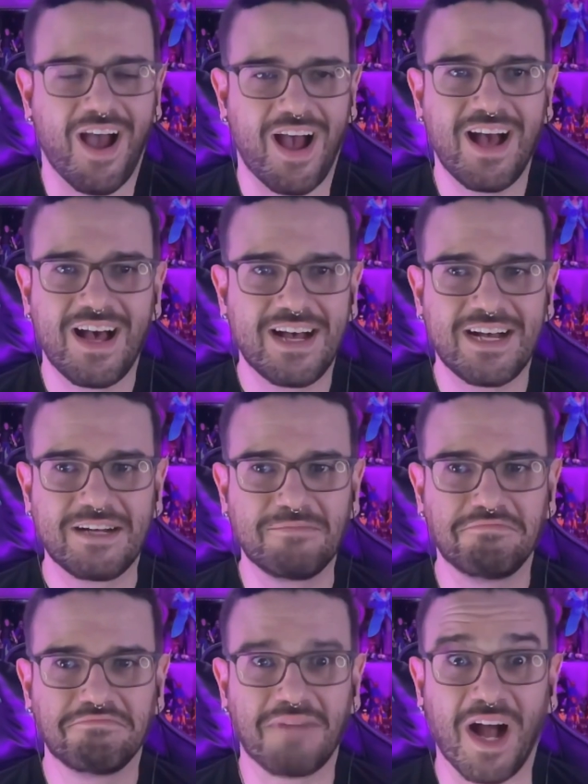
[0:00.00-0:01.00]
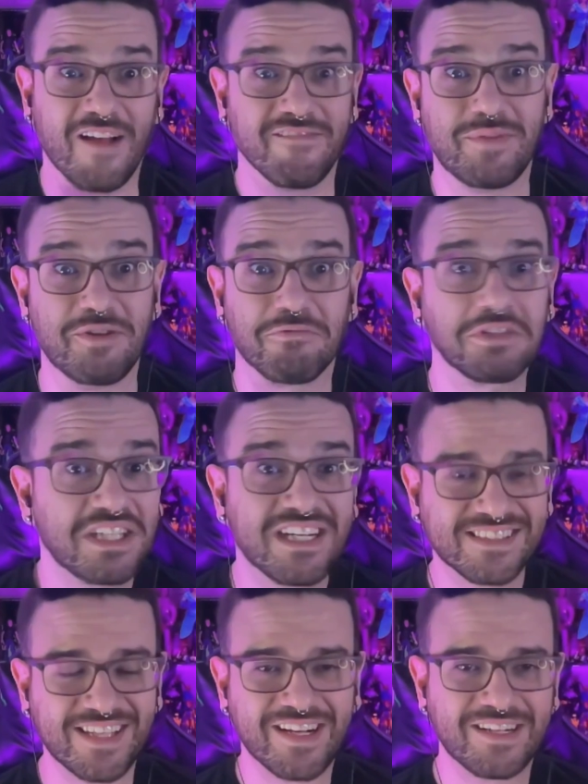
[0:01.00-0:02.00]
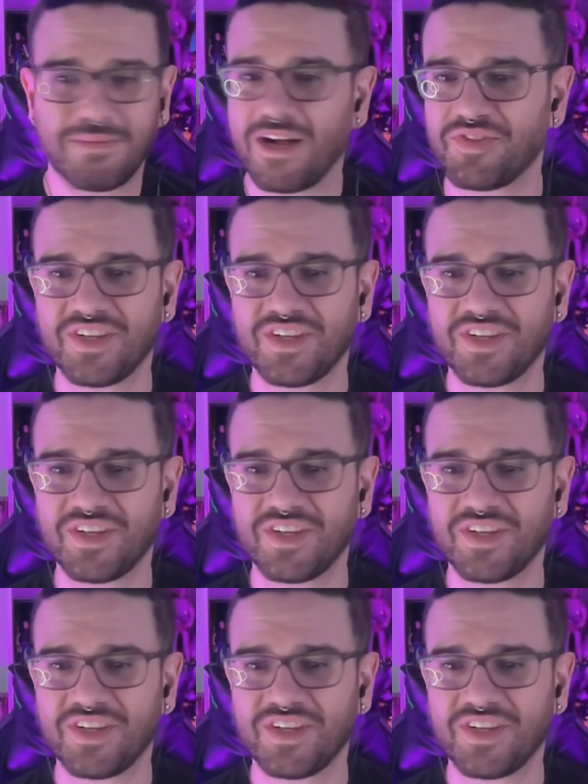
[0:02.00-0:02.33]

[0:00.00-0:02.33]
Uh, I've been really excited about